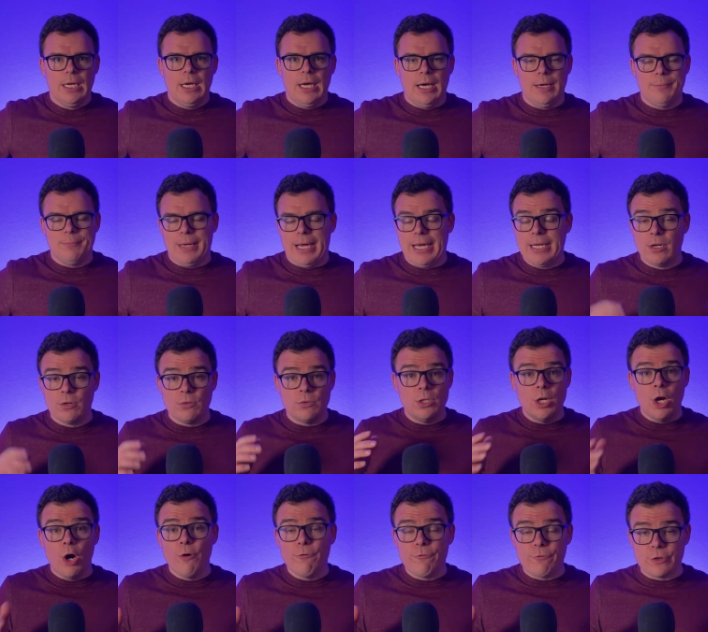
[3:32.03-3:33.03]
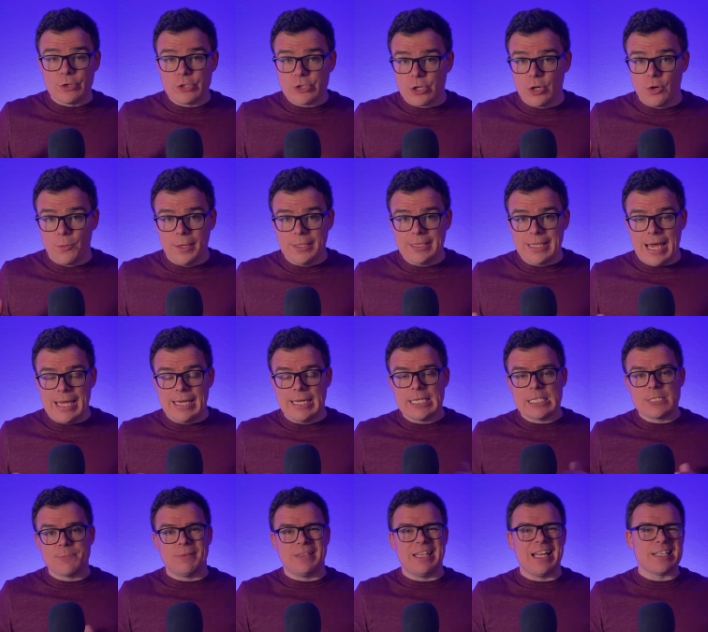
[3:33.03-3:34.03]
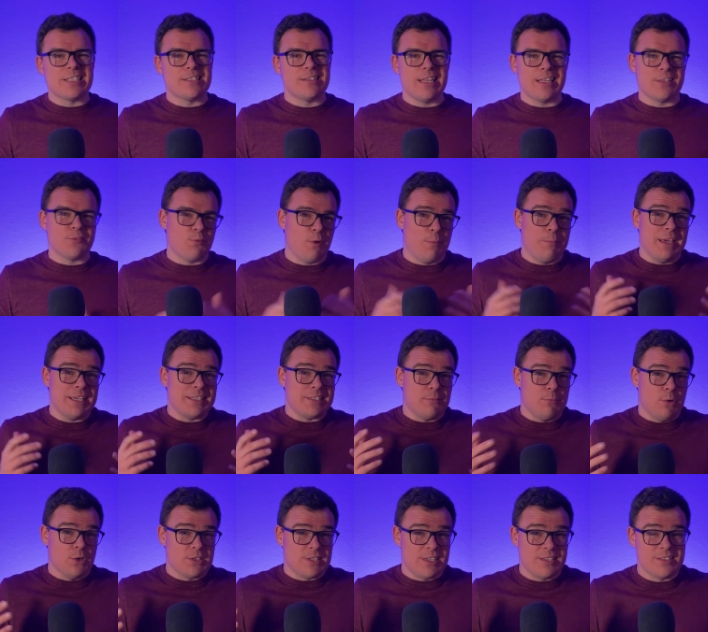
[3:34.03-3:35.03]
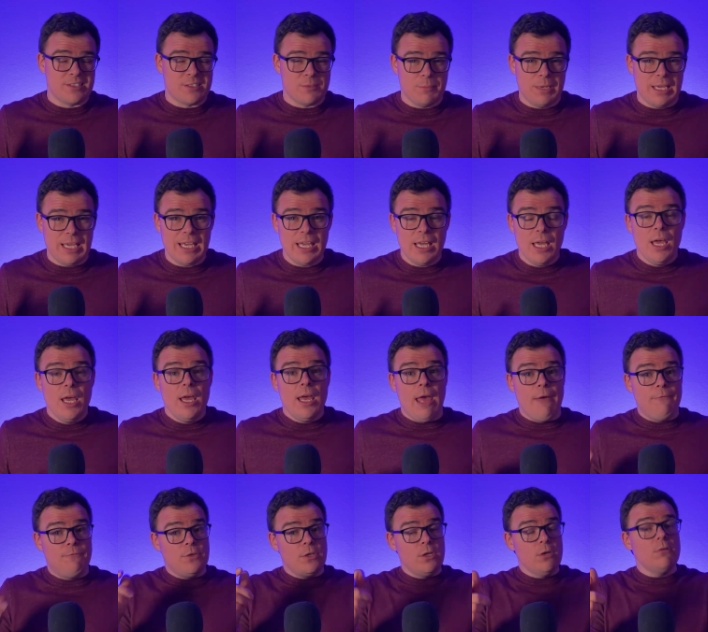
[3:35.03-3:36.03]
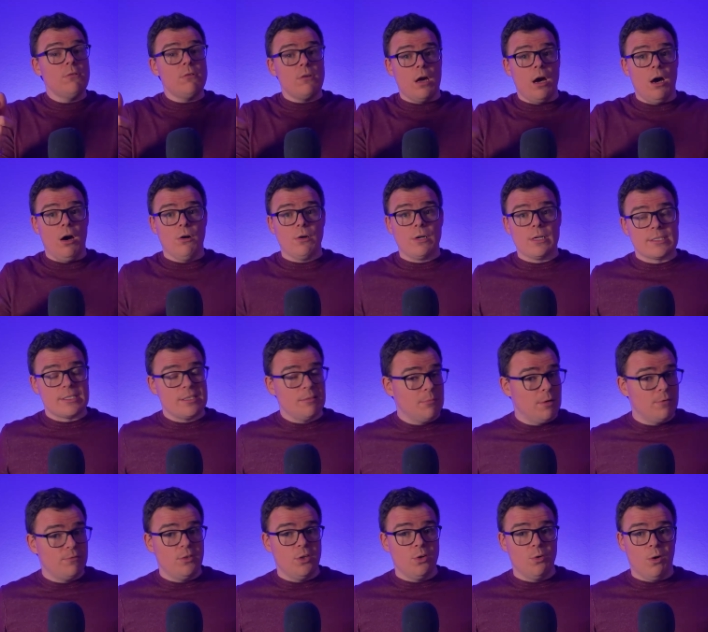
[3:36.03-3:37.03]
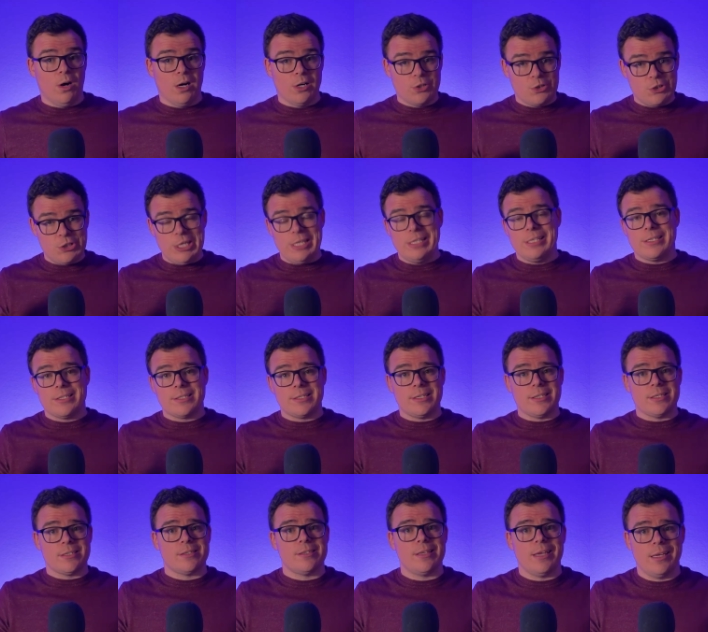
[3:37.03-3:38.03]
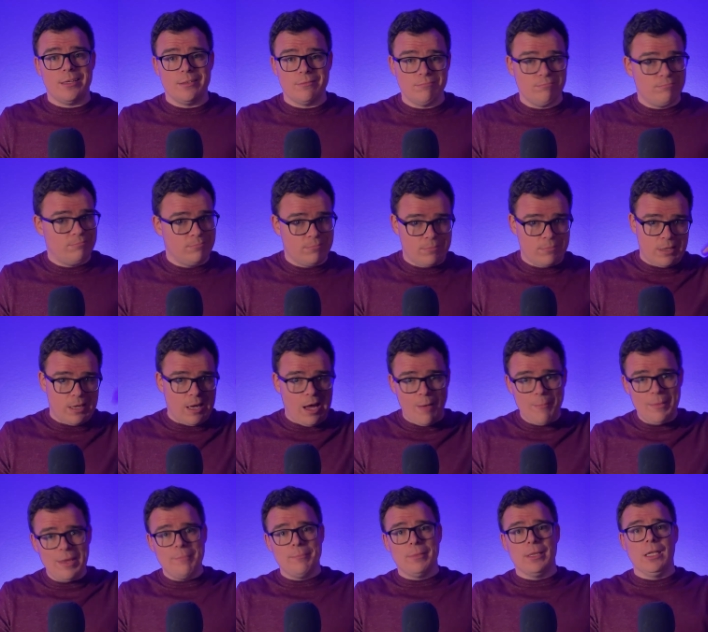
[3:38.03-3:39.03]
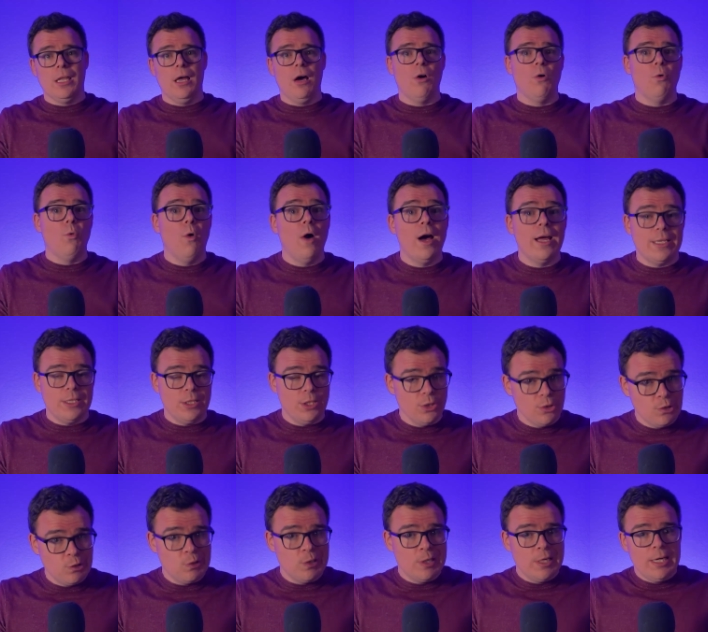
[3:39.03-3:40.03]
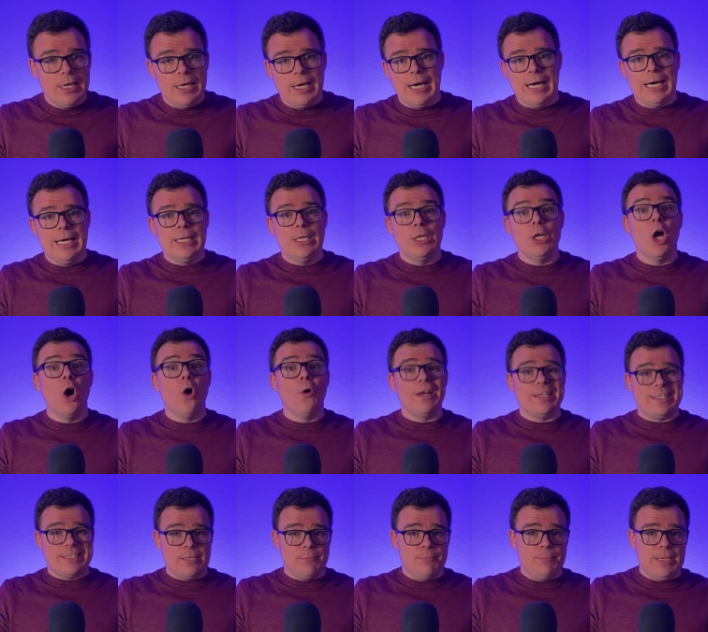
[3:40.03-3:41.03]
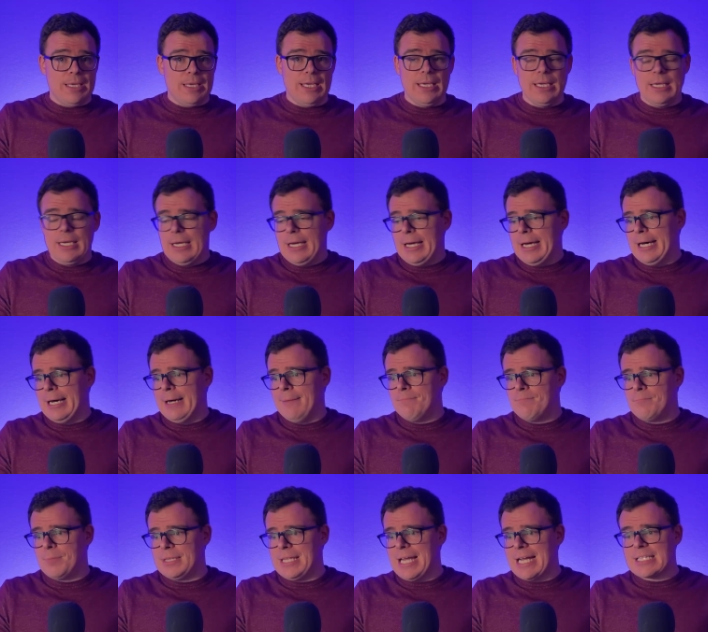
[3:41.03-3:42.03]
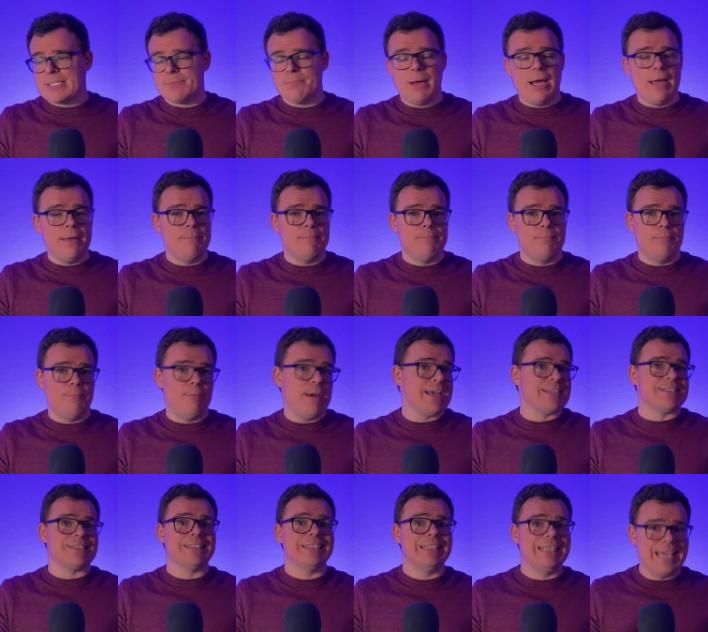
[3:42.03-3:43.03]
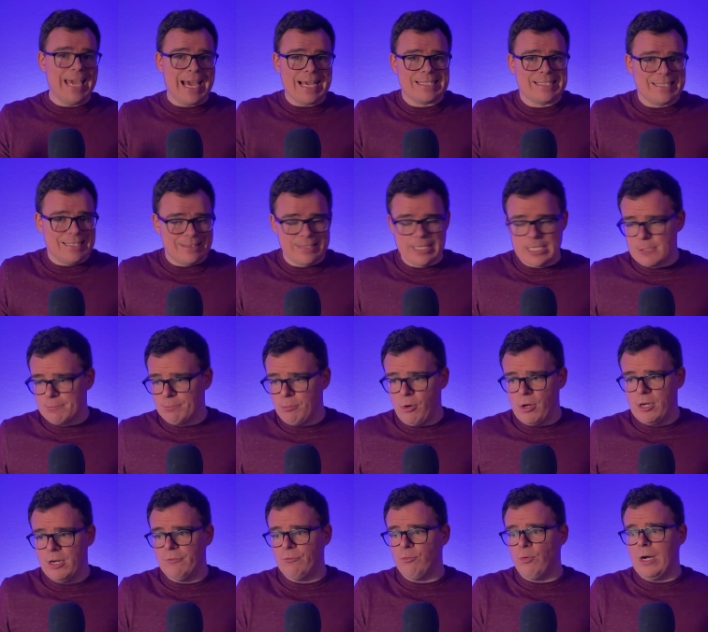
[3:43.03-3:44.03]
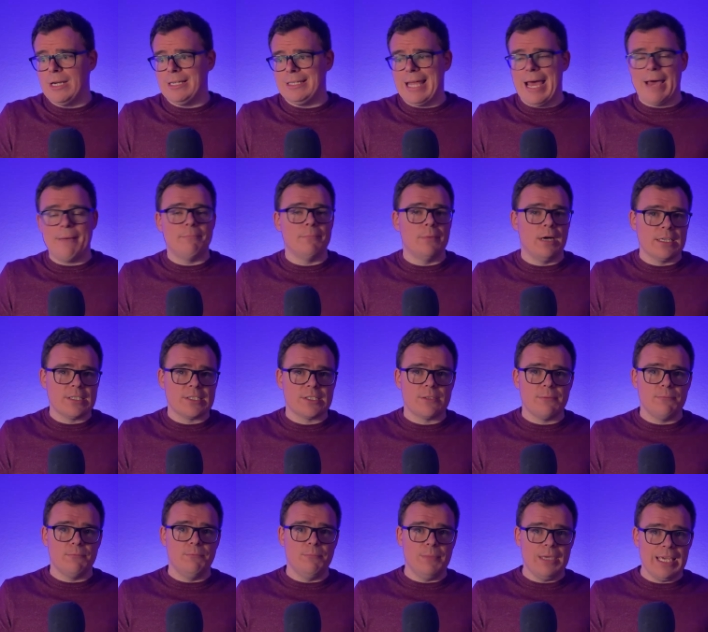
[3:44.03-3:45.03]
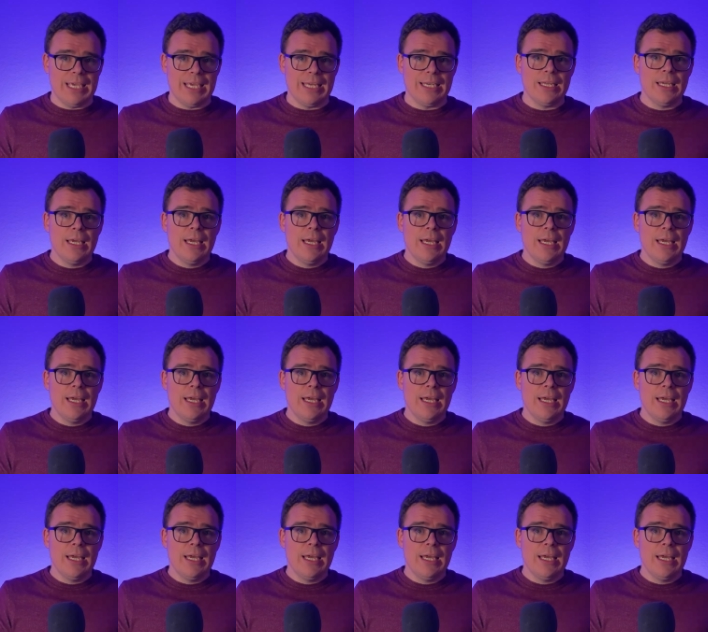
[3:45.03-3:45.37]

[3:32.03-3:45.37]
Um, I don't know for sure what that is, but that's that's what makes the most sense to me. If you know, because some of you are geniuses, then comment below what you uh, know it to be um, but that's my best guess at this point of what that must mean